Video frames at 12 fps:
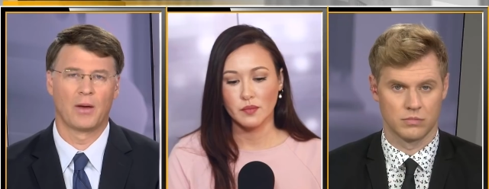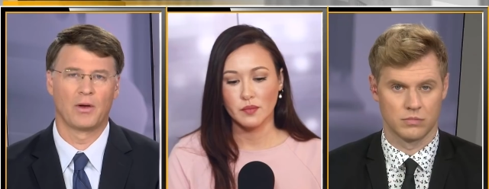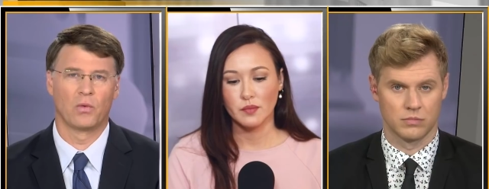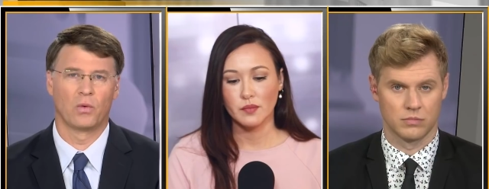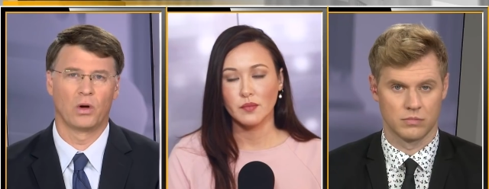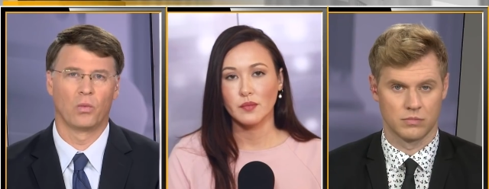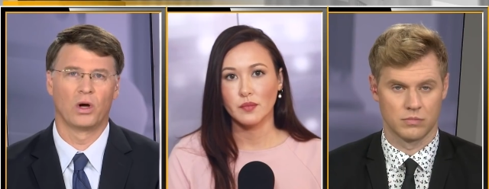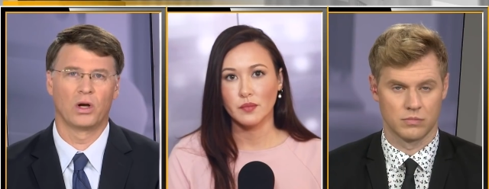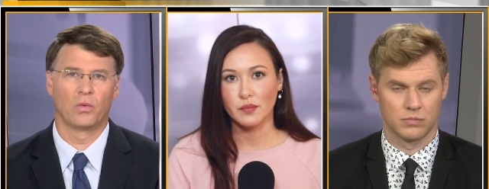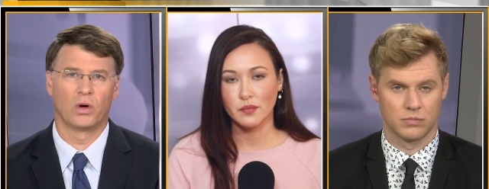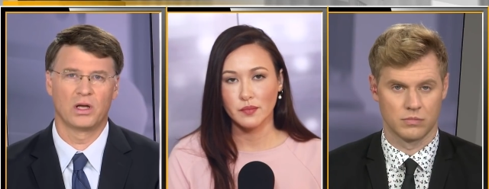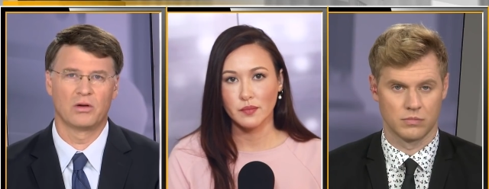Speaker 1: mean, what,
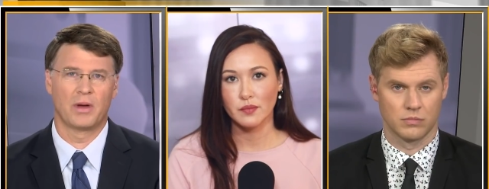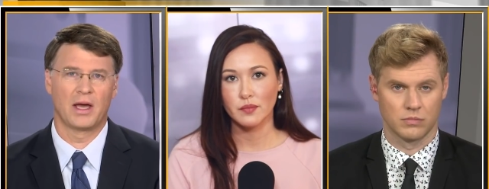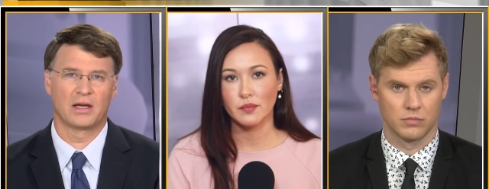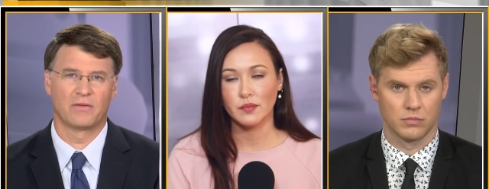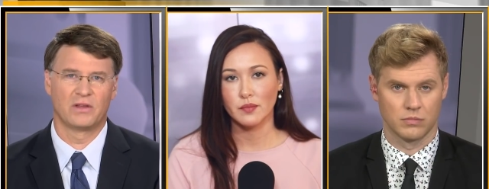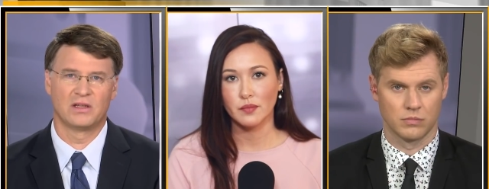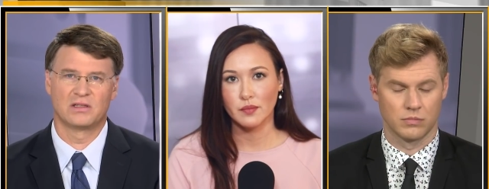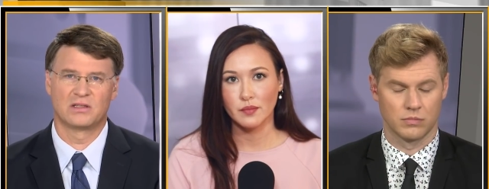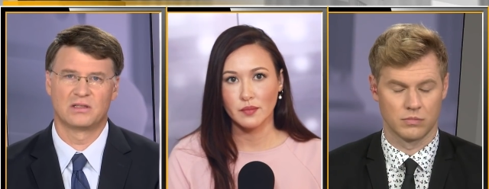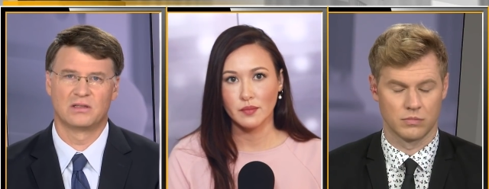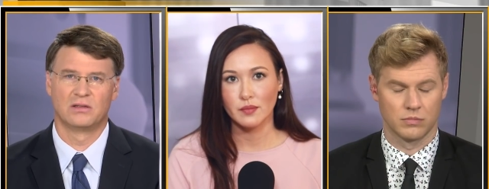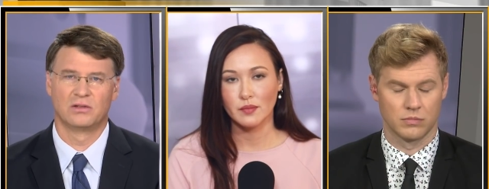what do you make of
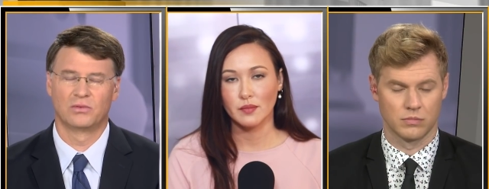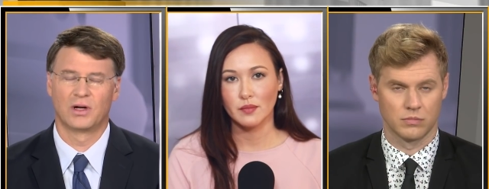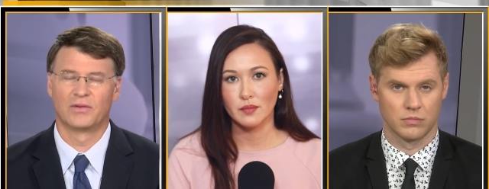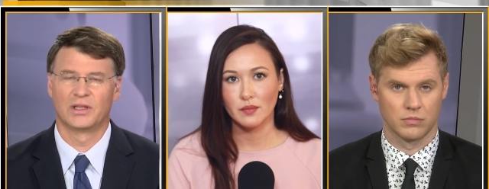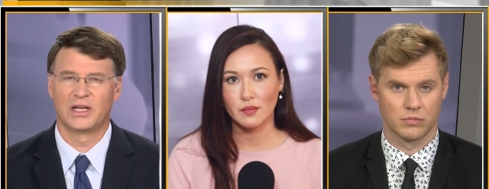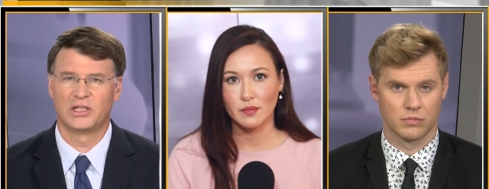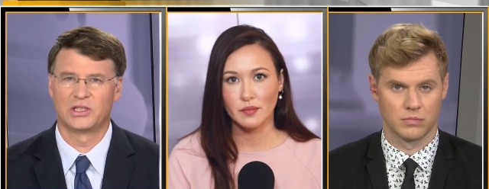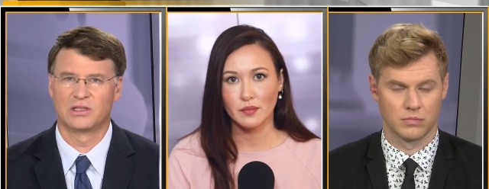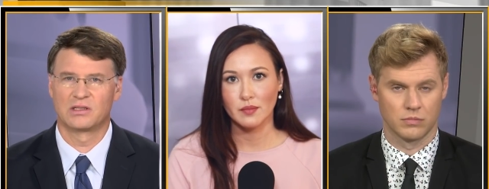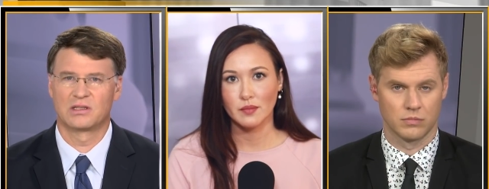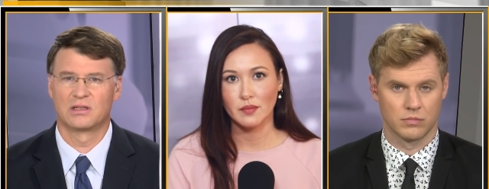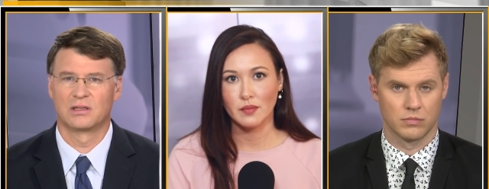these new
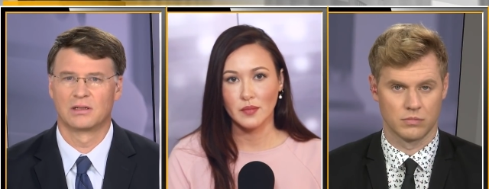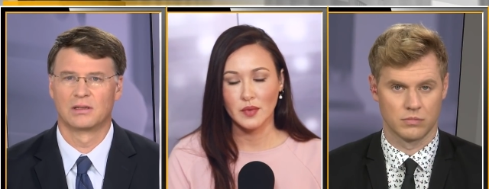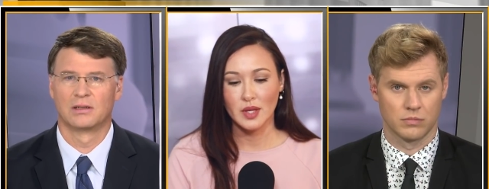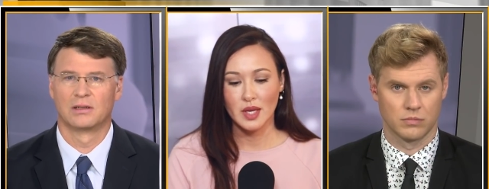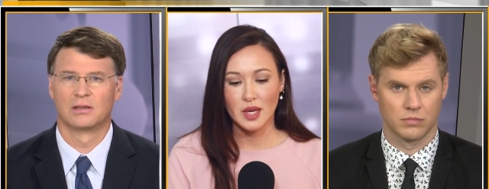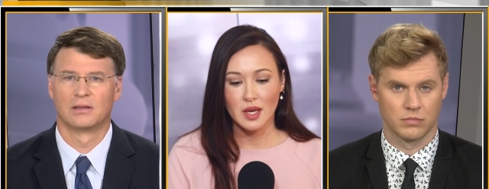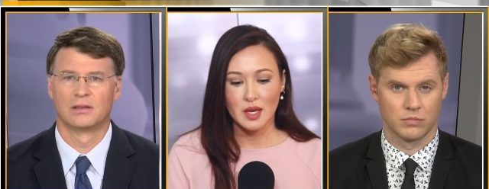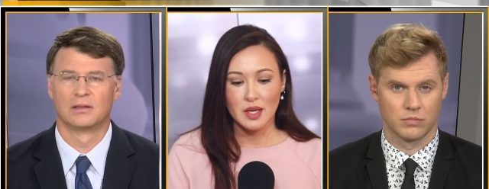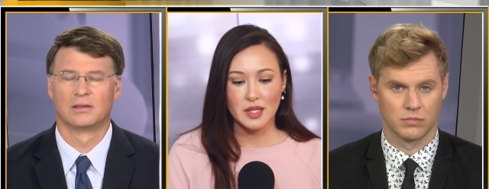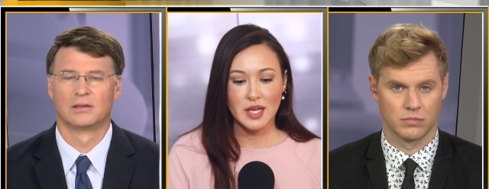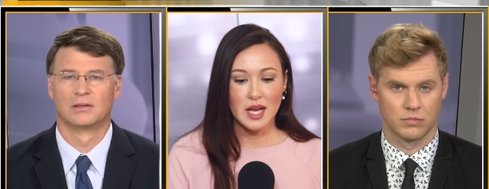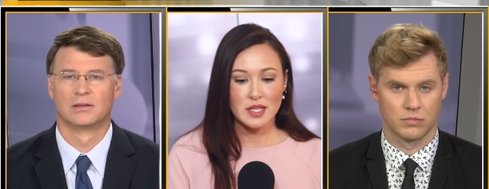revelations?
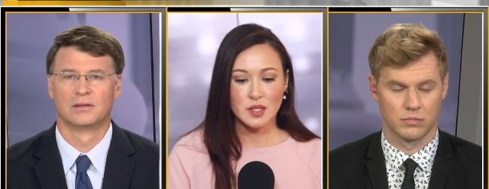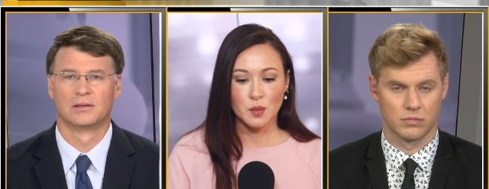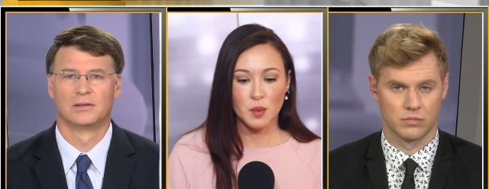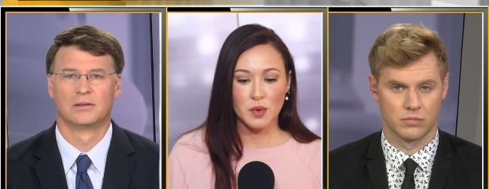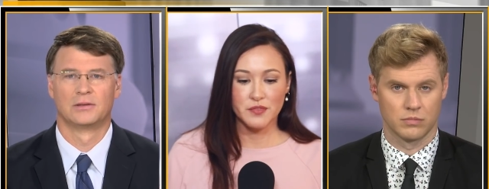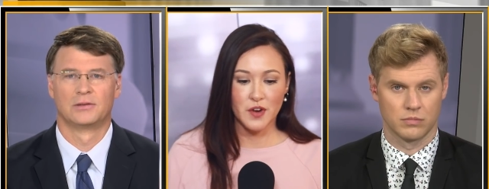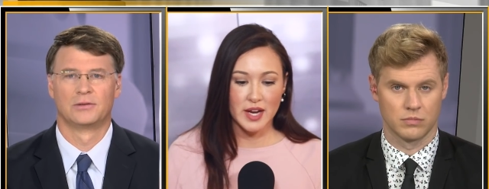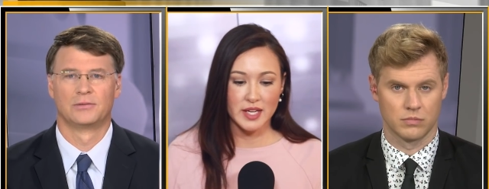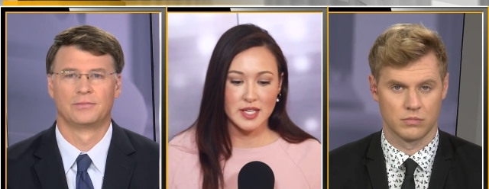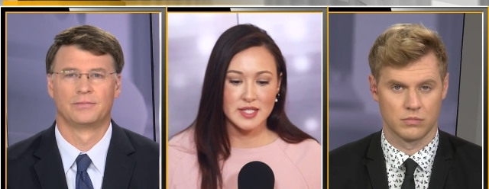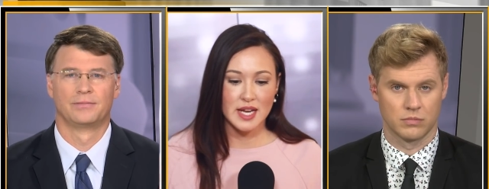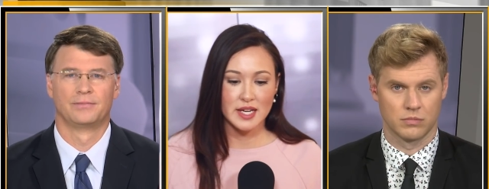
Speaker 2: Yeah, so what we're
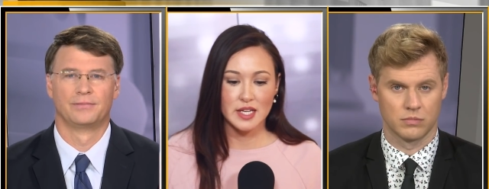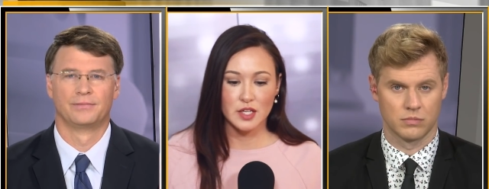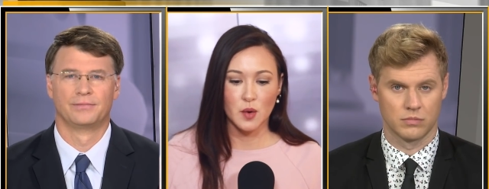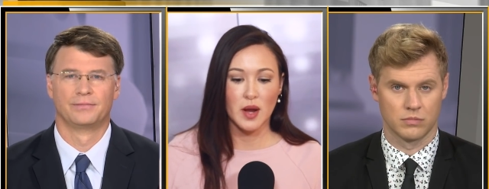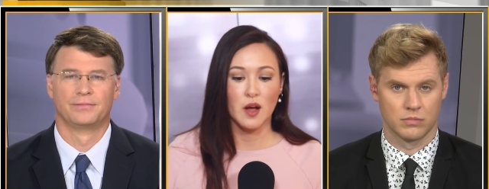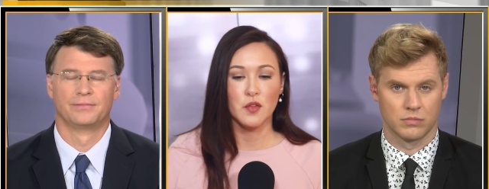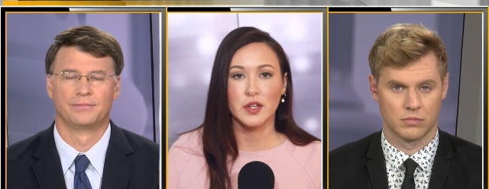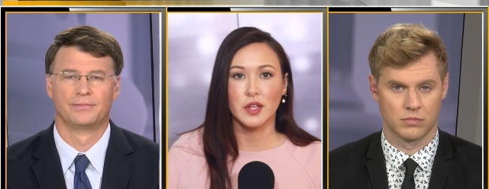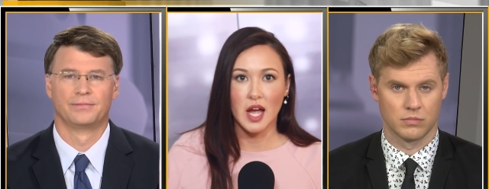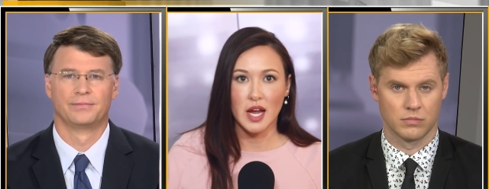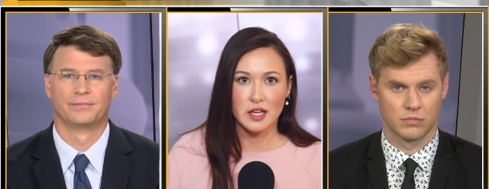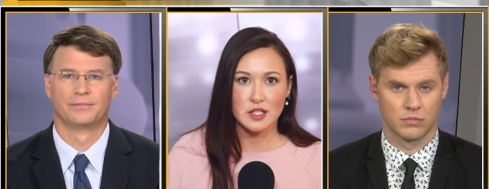finding is that EcoHealth
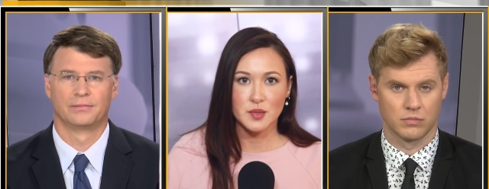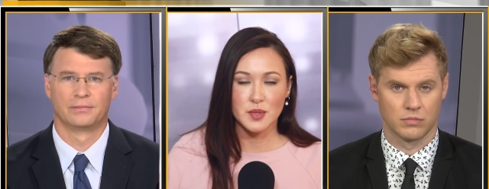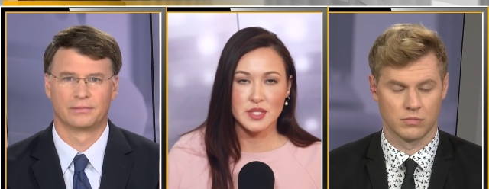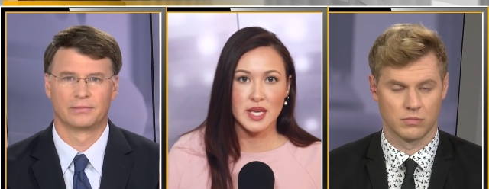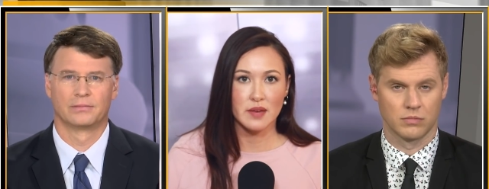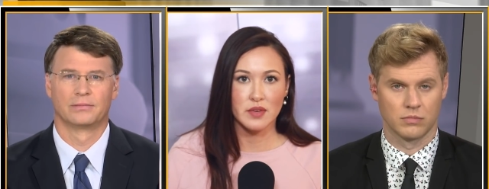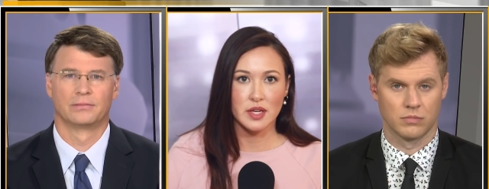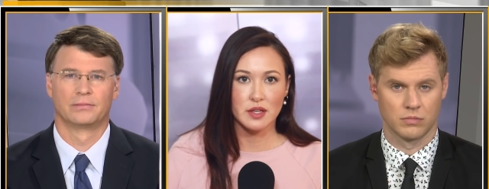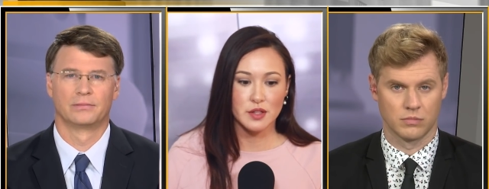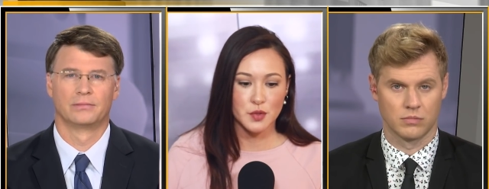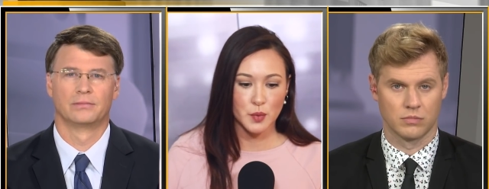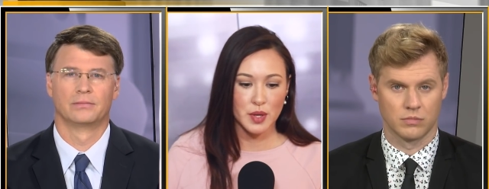Alliance was
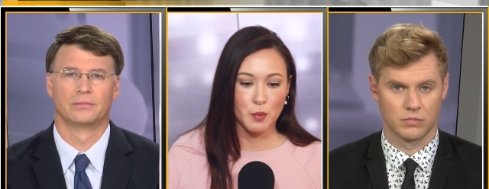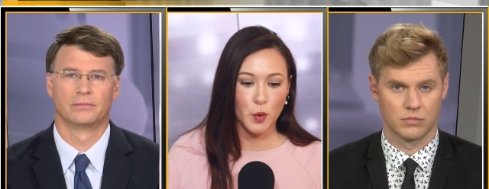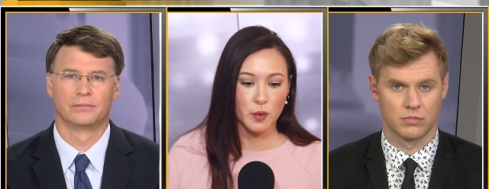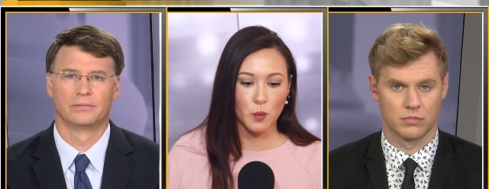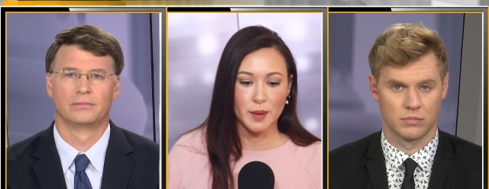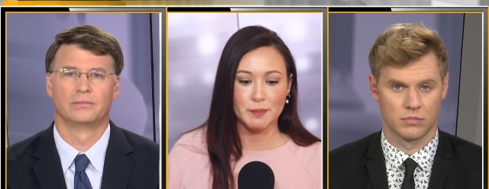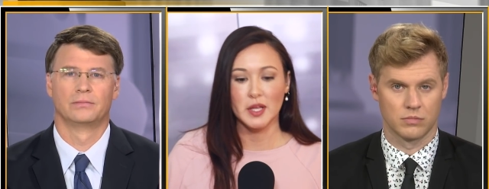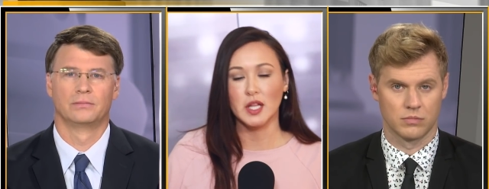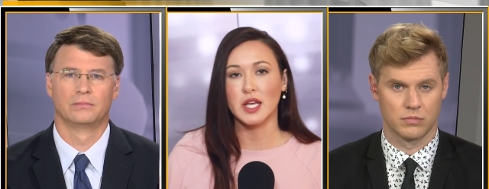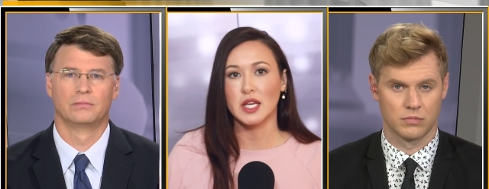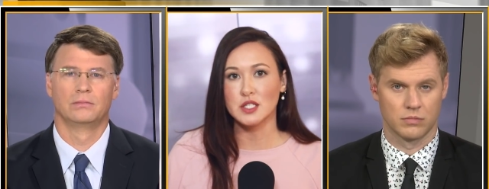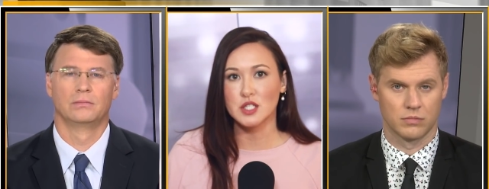given three point one million